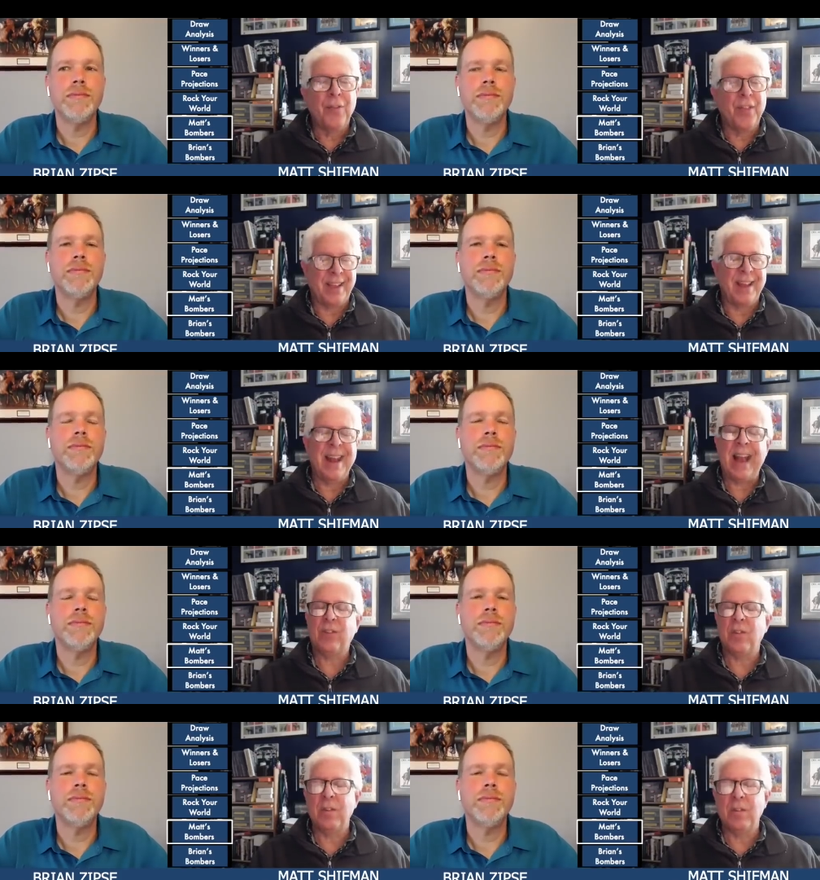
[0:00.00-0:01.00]
Speaker 1: The
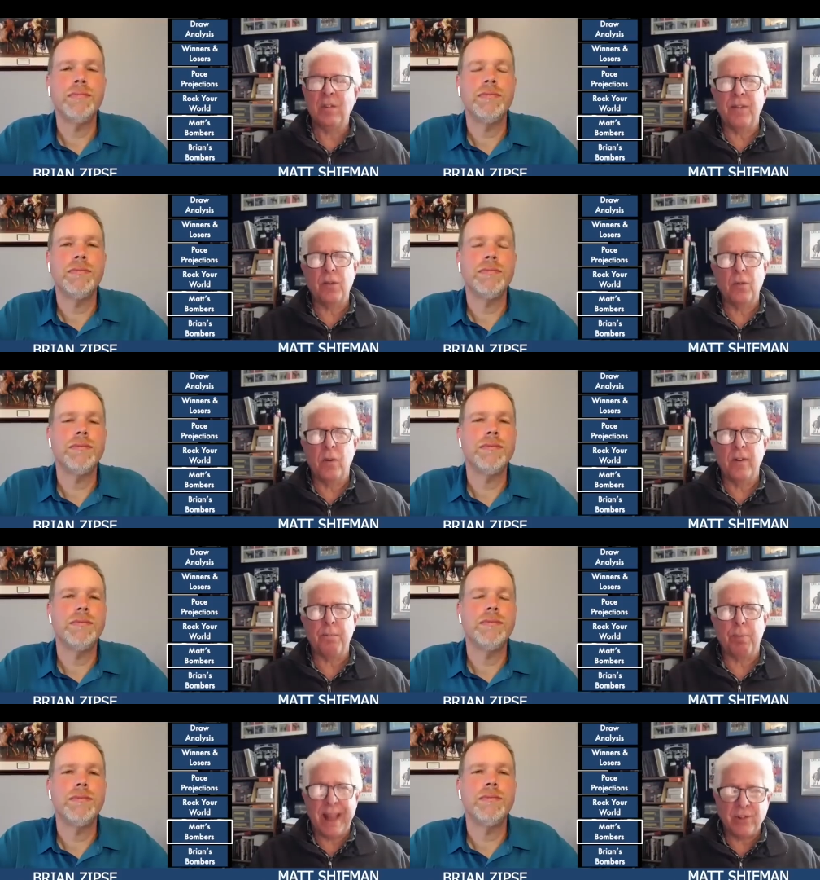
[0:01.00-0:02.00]
connections of this horse,
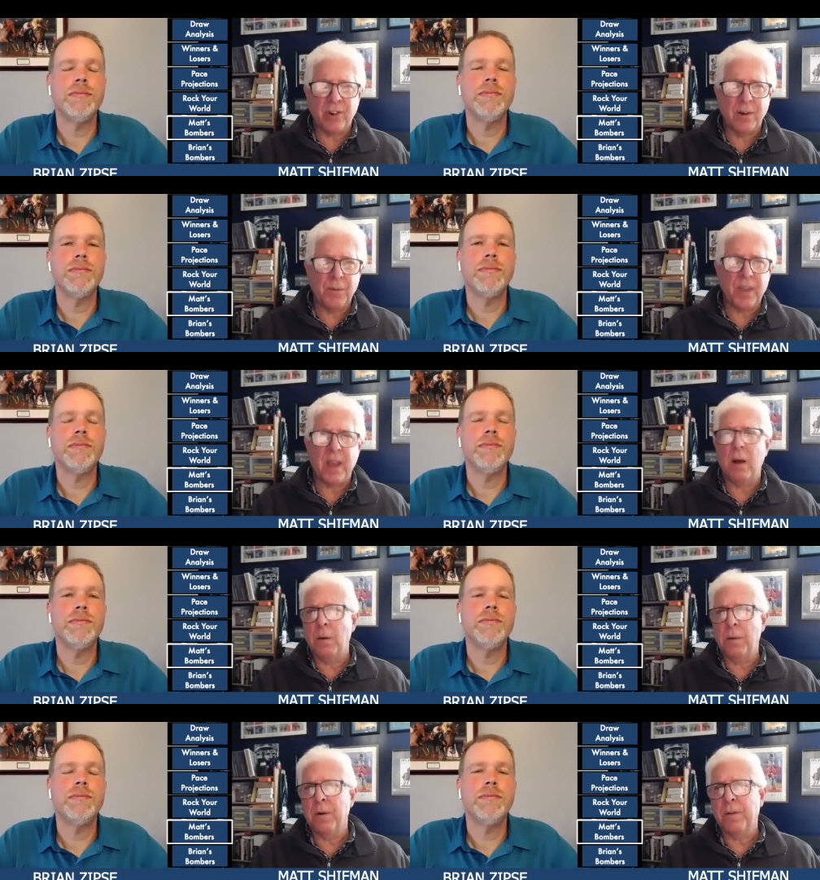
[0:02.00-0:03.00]
Pletcher, the
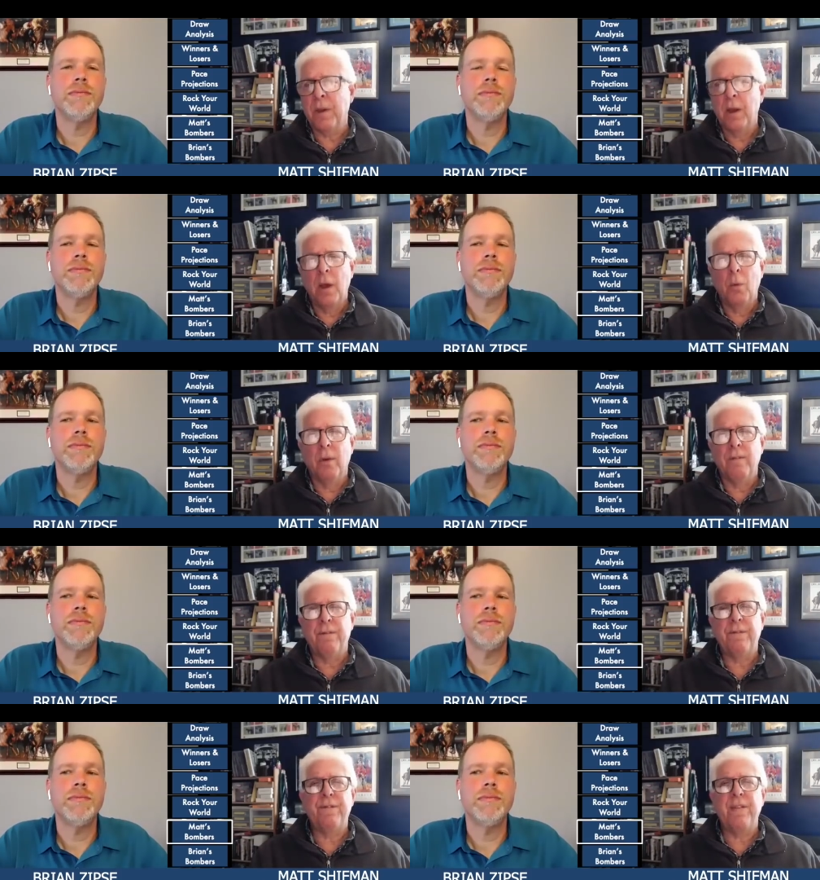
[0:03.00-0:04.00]
owners were
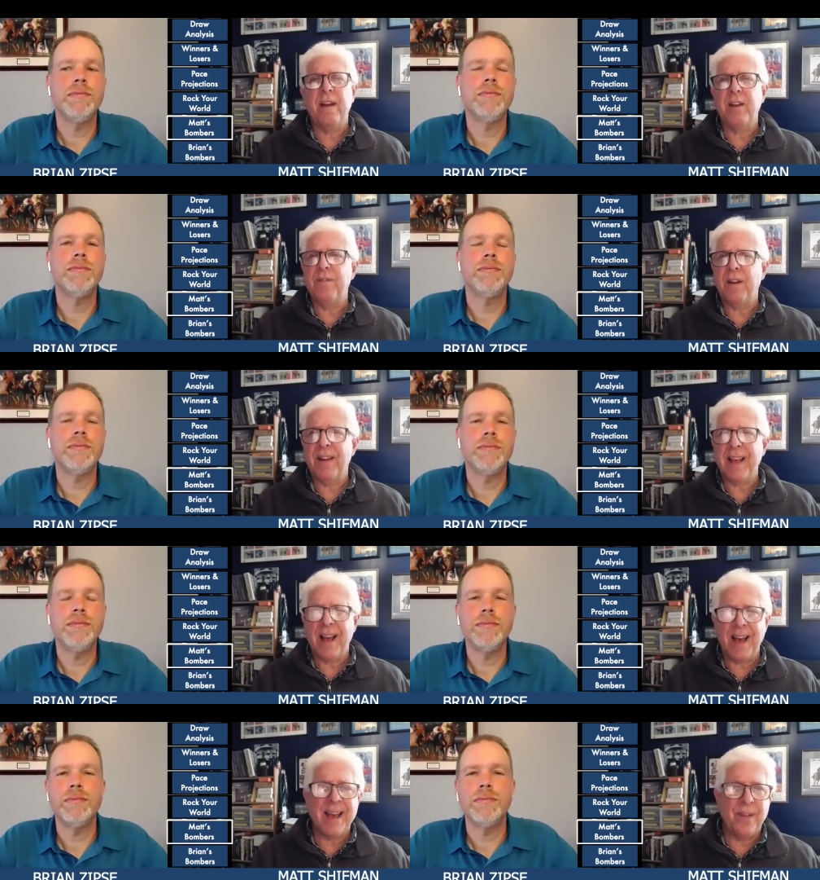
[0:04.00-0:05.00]
very very
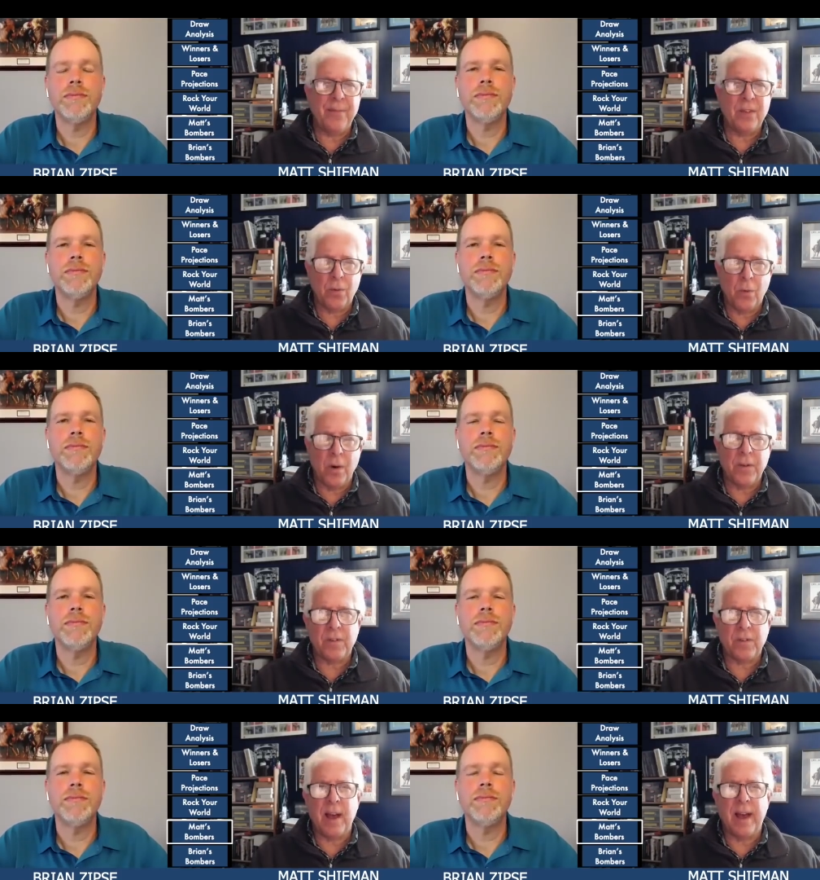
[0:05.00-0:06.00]
high on this
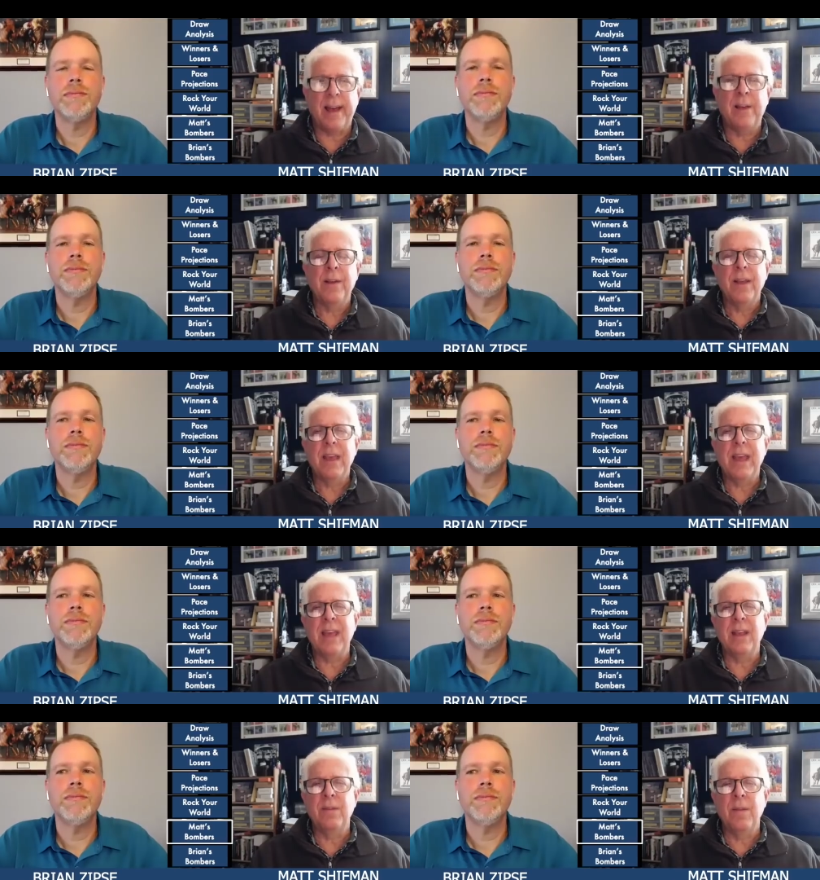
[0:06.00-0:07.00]
horse uh,
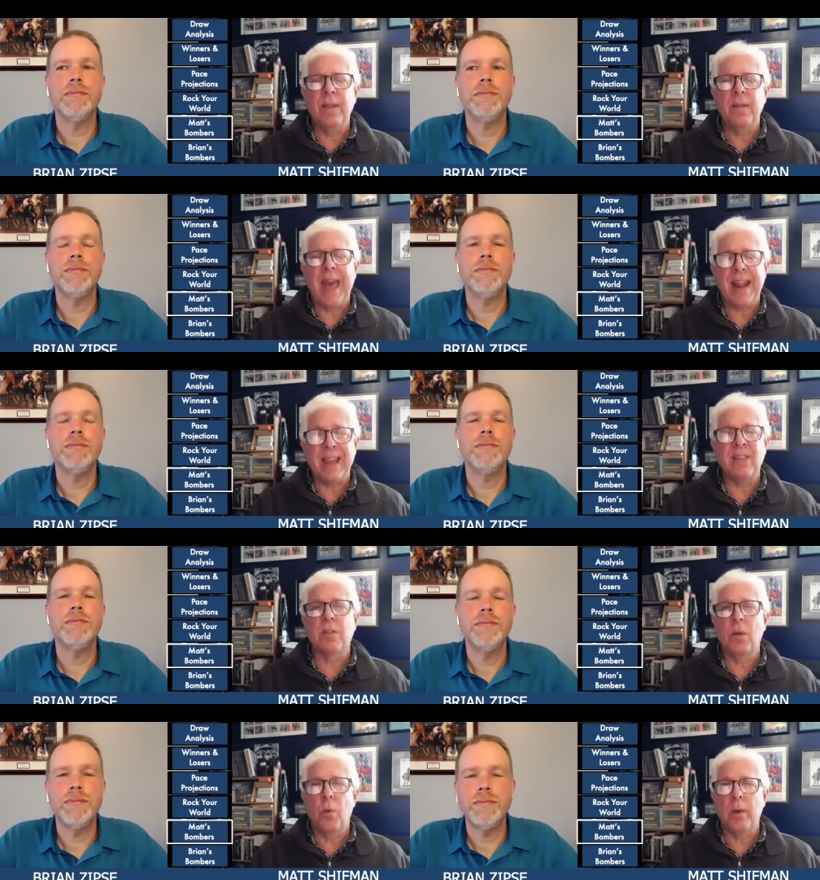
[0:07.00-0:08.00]
in heading into
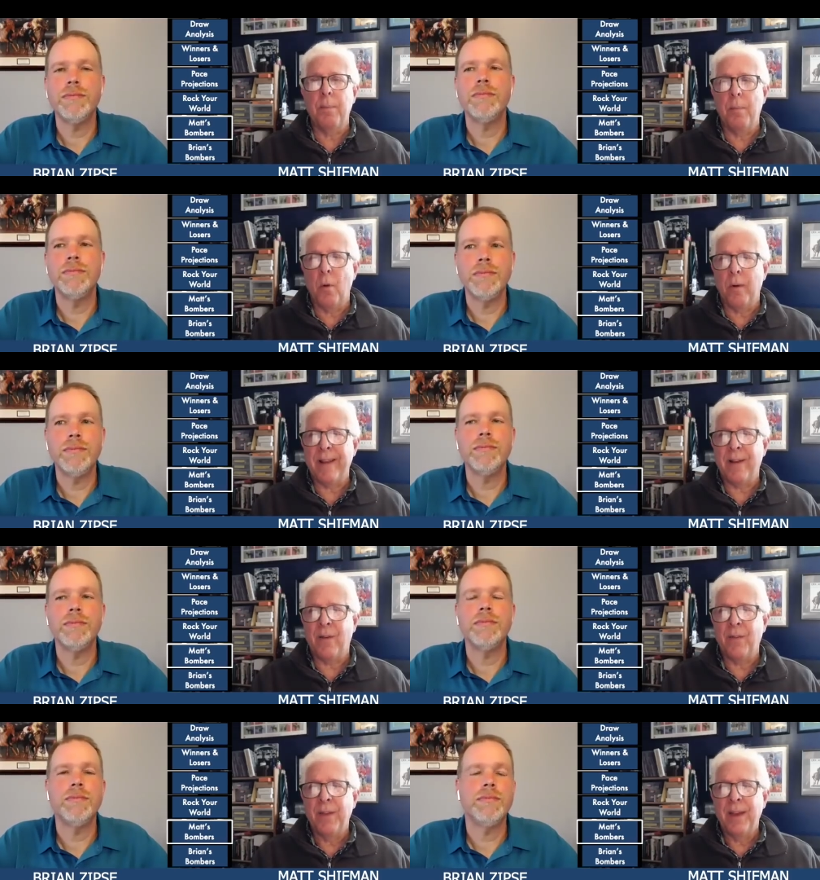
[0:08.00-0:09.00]
the Wood Memorial.